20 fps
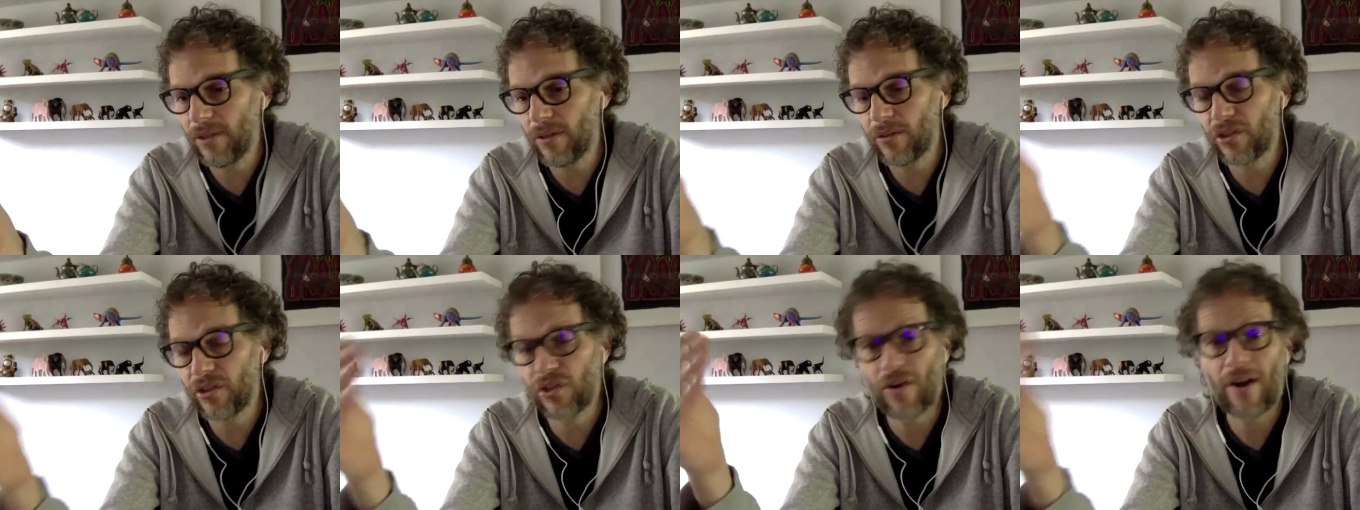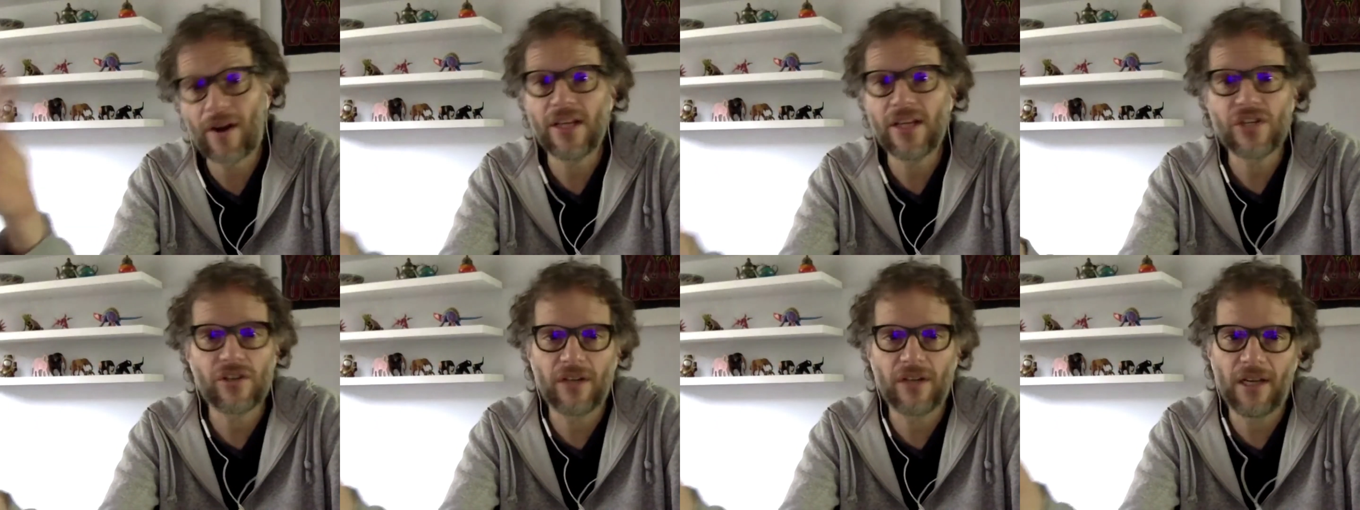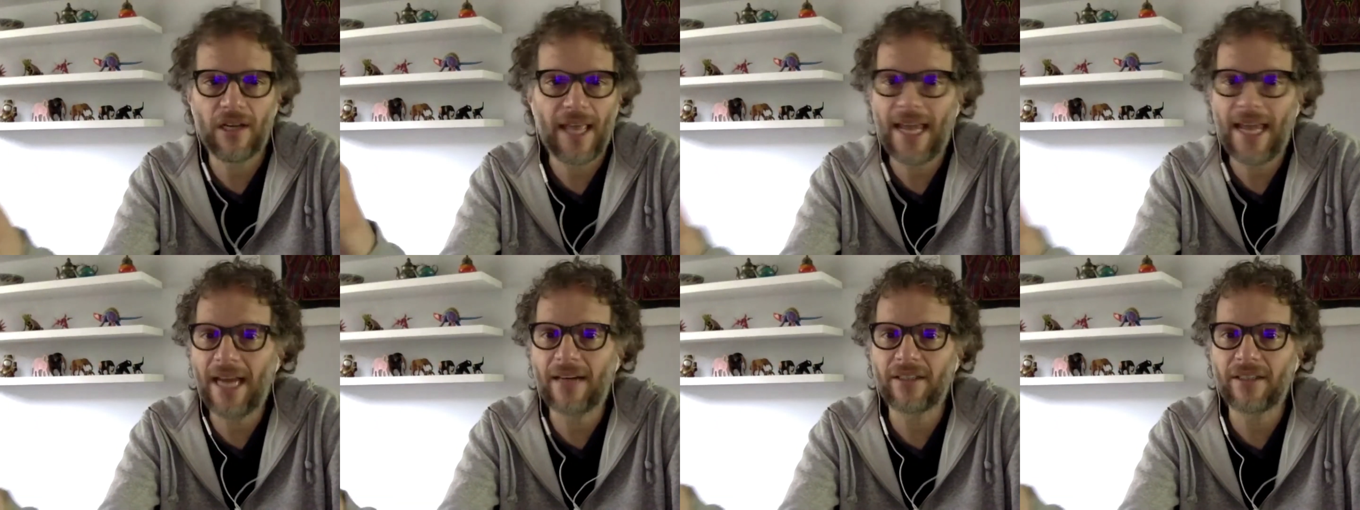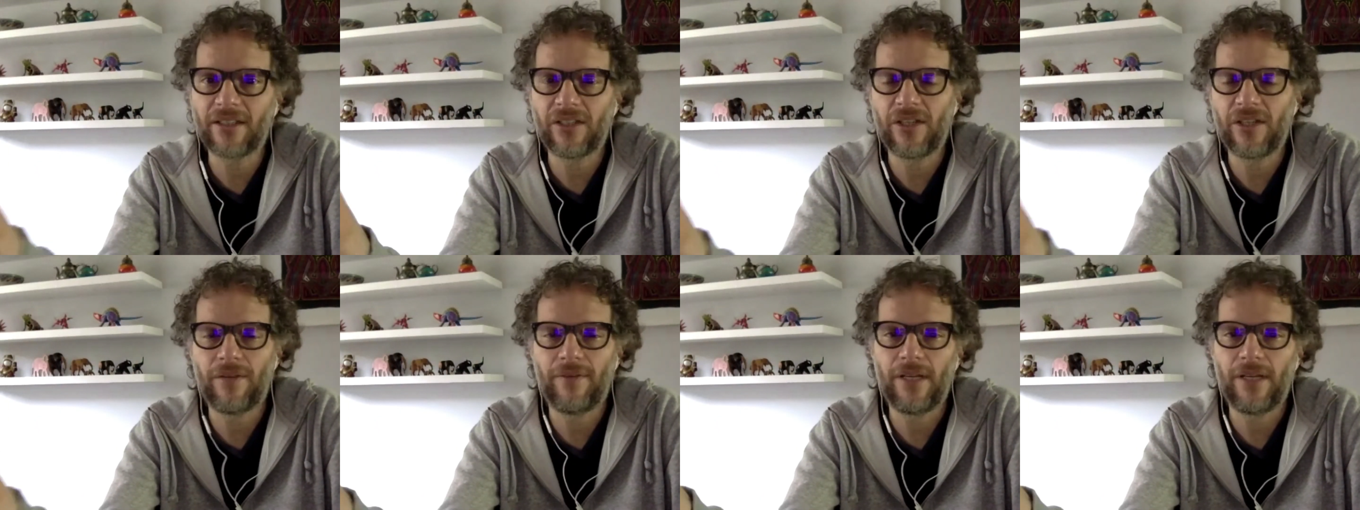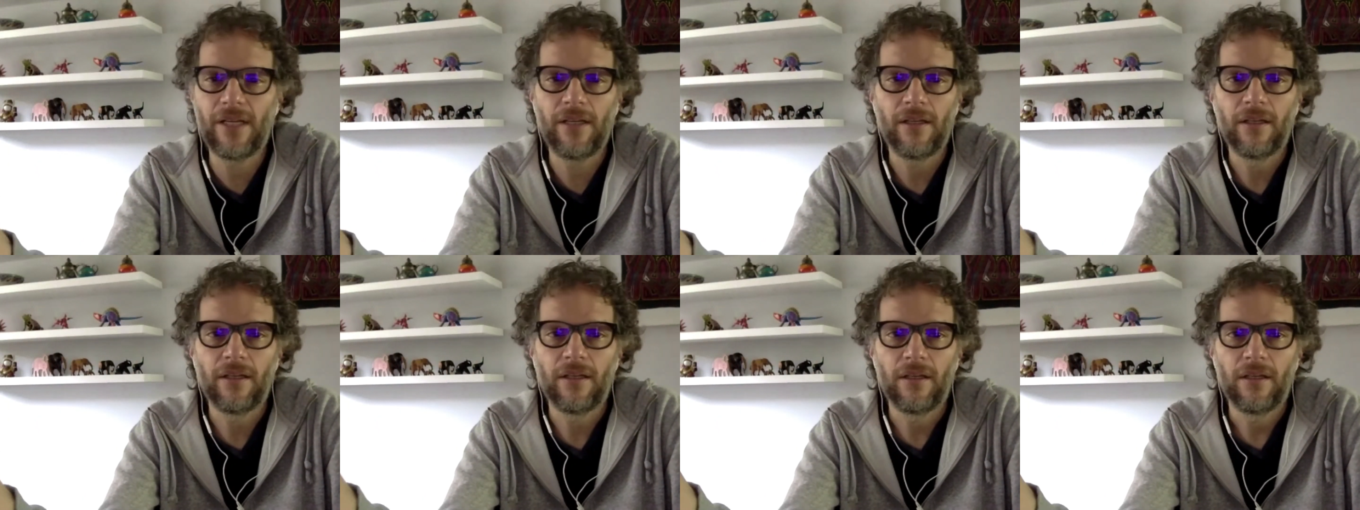traditional air TV
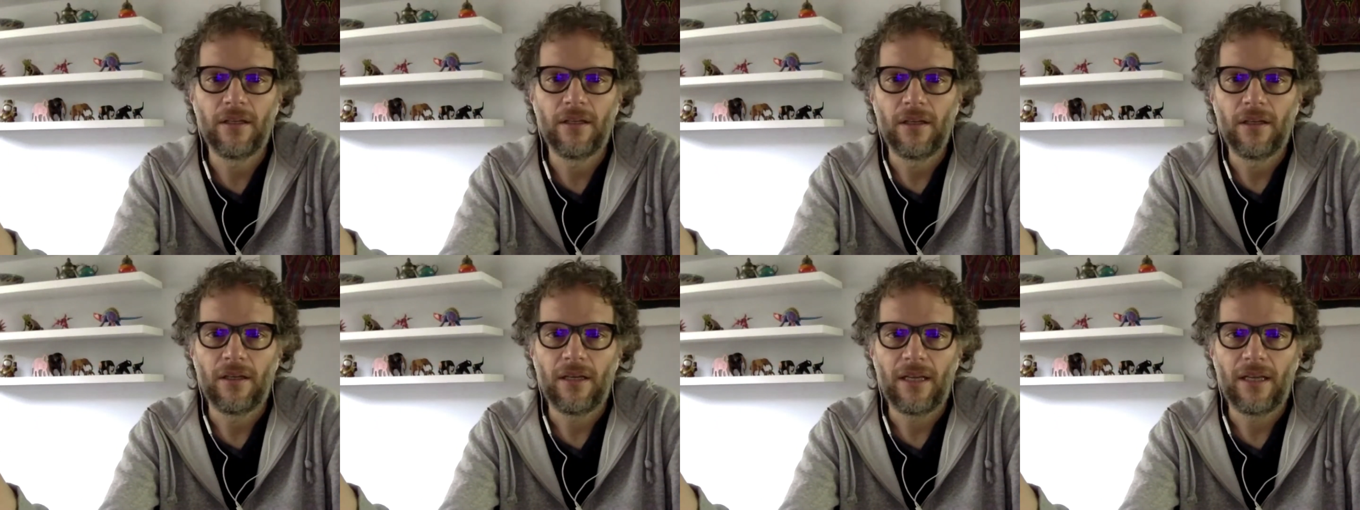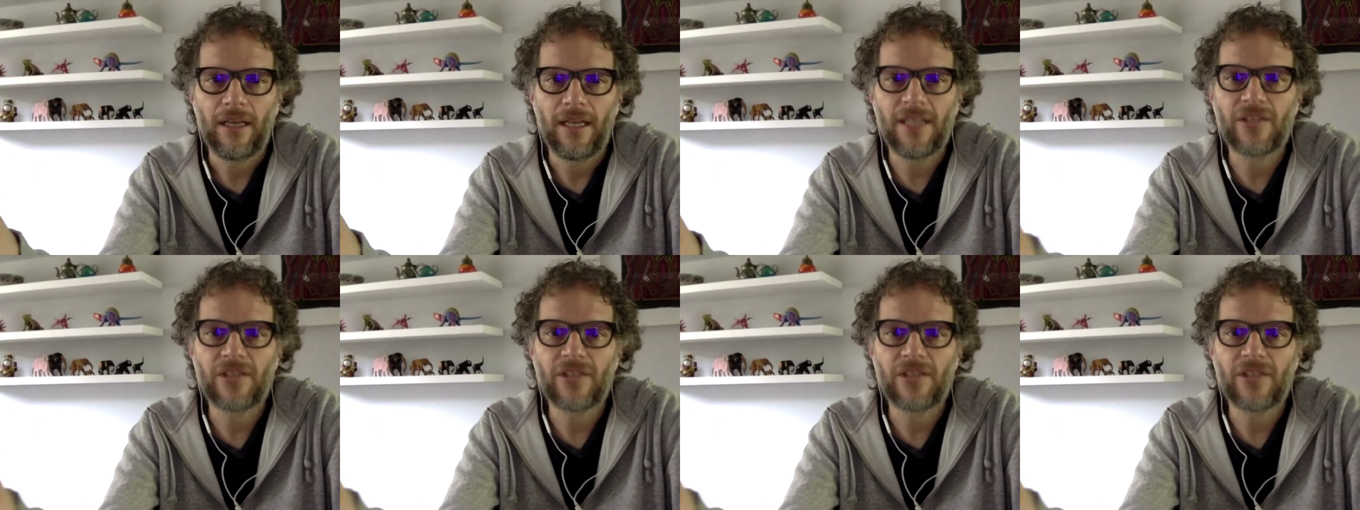is